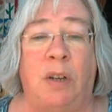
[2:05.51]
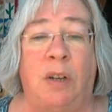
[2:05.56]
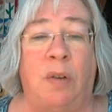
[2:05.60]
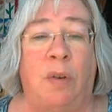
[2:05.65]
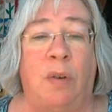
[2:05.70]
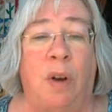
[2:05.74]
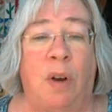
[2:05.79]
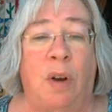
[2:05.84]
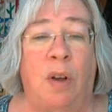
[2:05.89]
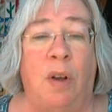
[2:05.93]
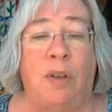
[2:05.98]

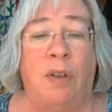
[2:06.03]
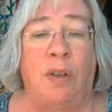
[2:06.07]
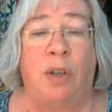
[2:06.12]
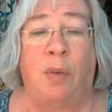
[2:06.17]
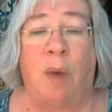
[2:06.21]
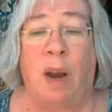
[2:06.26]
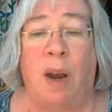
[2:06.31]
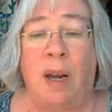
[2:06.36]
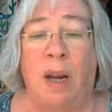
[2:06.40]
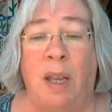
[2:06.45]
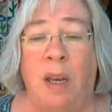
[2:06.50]
So
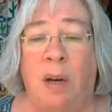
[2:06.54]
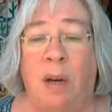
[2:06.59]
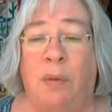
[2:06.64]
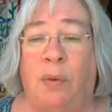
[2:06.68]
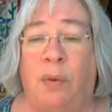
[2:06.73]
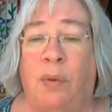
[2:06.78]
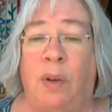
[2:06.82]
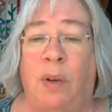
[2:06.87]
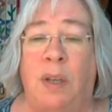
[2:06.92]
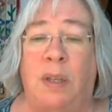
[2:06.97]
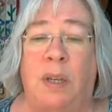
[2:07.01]
right here,
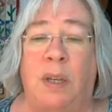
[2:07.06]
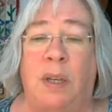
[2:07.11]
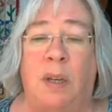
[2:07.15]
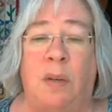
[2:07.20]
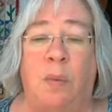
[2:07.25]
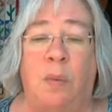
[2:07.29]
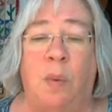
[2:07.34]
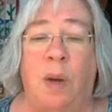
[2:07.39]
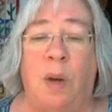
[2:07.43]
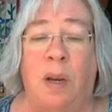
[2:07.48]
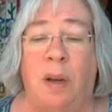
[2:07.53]
for
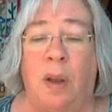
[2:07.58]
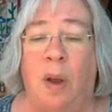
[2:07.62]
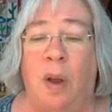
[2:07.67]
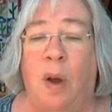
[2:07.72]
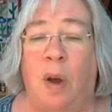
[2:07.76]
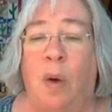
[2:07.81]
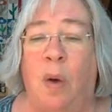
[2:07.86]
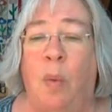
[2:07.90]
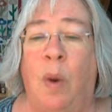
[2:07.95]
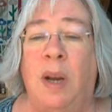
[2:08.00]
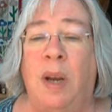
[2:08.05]
instance, what
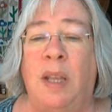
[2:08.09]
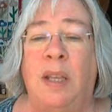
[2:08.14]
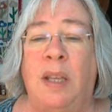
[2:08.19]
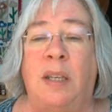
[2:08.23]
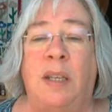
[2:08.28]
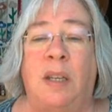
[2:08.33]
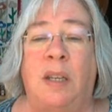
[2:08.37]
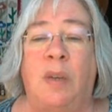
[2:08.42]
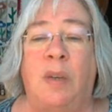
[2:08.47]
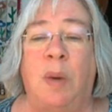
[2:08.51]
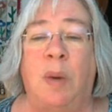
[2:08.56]

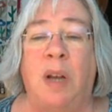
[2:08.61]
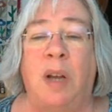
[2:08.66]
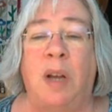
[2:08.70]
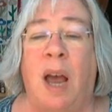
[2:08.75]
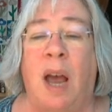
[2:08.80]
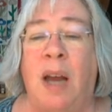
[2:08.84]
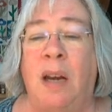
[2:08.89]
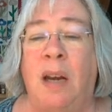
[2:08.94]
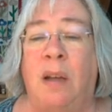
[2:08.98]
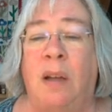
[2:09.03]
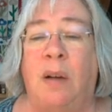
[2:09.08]
is this? What
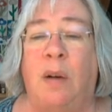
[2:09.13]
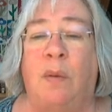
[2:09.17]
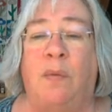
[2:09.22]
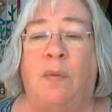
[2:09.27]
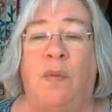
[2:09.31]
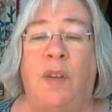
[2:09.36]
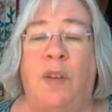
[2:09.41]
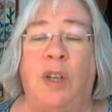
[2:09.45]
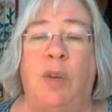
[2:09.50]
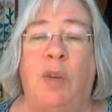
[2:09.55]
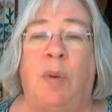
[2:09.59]
kind of
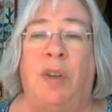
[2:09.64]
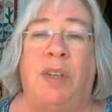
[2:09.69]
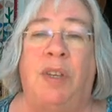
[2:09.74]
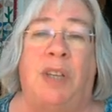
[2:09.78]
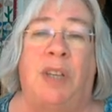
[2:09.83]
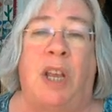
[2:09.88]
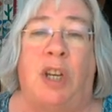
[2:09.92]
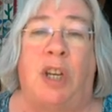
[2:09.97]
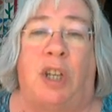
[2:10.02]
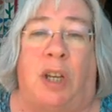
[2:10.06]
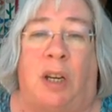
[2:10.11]

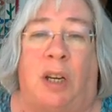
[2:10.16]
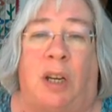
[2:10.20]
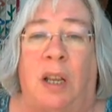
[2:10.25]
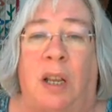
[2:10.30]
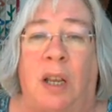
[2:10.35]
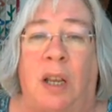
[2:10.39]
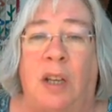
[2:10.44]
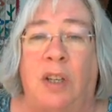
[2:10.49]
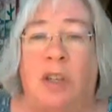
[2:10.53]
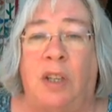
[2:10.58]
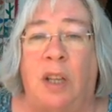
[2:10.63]
visualization
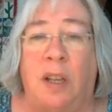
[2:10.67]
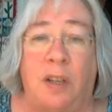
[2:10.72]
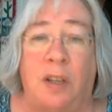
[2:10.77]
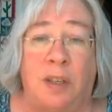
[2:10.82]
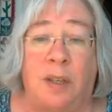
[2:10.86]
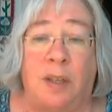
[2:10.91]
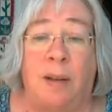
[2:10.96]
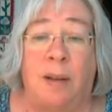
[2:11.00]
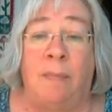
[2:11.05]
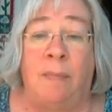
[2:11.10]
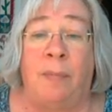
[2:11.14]
is
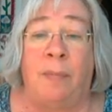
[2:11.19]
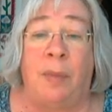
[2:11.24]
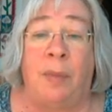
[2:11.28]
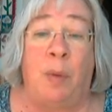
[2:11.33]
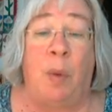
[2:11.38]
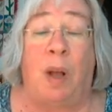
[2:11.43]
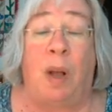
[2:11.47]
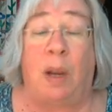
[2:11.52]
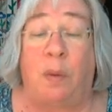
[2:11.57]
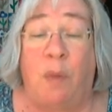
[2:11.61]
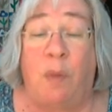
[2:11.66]
this?
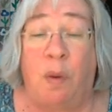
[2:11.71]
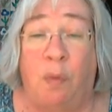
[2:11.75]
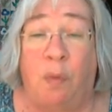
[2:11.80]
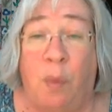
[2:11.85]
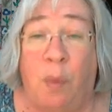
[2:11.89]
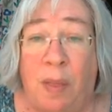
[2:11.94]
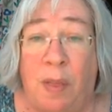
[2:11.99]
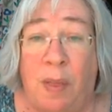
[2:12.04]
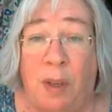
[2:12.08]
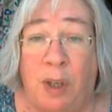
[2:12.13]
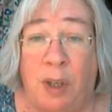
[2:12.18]
Well, if
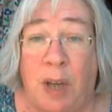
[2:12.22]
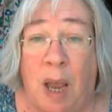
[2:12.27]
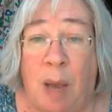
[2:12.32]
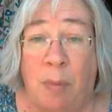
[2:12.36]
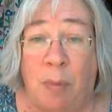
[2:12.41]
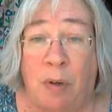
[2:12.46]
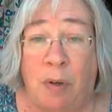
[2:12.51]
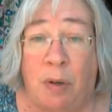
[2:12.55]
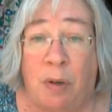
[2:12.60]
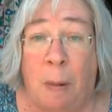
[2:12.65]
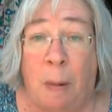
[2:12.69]
you've read the
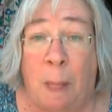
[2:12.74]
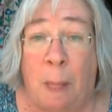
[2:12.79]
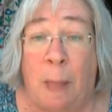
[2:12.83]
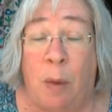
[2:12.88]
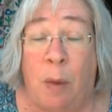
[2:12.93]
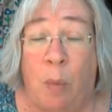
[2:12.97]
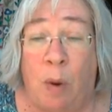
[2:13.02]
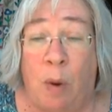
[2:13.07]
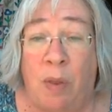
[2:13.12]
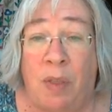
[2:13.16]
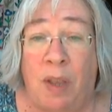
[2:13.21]
chapter,
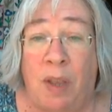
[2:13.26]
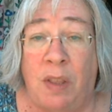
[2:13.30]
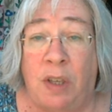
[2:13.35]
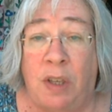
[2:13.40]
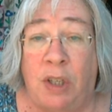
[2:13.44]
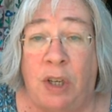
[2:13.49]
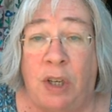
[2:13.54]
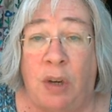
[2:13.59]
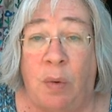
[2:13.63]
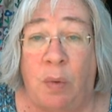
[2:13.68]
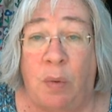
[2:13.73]
one thing
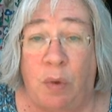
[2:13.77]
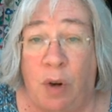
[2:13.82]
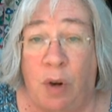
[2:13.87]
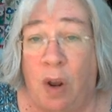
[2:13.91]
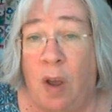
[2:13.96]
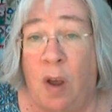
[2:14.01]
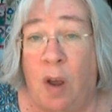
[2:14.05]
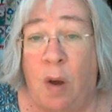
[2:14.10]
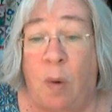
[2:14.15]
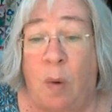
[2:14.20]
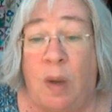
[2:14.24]
that you
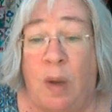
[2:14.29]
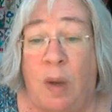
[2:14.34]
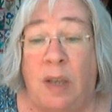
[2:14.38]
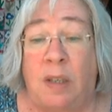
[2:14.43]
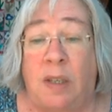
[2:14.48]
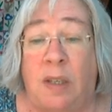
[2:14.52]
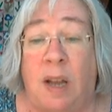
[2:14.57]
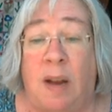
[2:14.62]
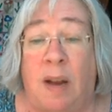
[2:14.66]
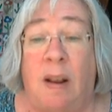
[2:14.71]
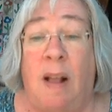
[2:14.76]
know
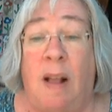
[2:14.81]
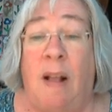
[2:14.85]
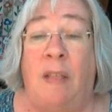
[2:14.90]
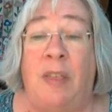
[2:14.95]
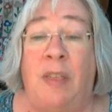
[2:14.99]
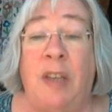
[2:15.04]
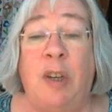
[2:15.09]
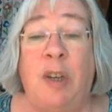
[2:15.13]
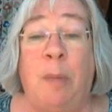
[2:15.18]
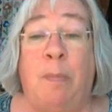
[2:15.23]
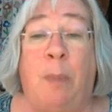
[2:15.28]
is that
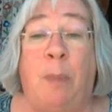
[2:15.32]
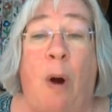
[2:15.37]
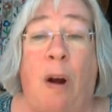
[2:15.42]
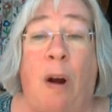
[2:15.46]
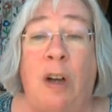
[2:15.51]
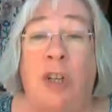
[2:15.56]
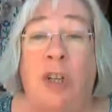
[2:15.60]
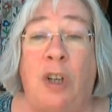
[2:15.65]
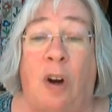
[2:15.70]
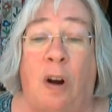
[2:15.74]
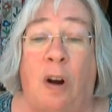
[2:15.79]
these are
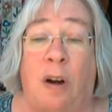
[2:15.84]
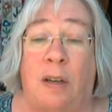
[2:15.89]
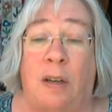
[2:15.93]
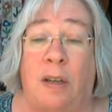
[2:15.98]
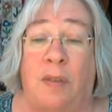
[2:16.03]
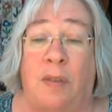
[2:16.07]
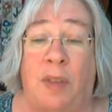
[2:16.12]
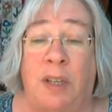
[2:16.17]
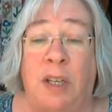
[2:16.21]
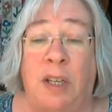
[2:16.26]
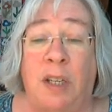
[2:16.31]
bar
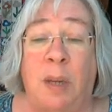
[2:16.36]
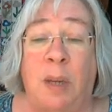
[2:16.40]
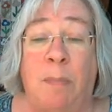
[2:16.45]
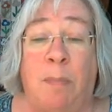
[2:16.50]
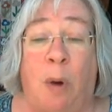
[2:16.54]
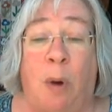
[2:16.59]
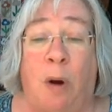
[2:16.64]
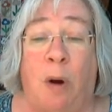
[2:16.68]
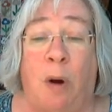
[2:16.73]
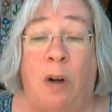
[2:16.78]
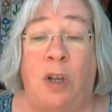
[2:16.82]
charts. This is a
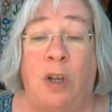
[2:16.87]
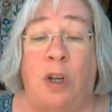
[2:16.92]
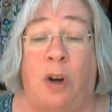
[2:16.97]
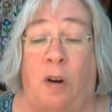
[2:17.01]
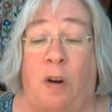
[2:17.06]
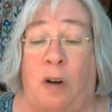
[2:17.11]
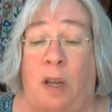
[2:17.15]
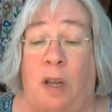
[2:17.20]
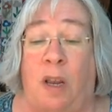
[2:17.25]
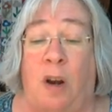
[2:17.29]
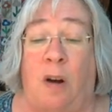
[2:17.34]
bar
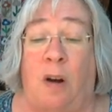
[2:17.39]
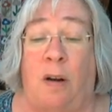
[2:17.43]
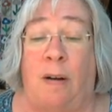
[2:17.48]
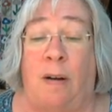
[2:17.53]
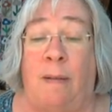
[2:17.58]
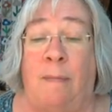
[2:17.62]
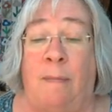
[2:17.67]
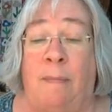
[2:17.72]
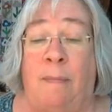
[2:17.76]
chart here.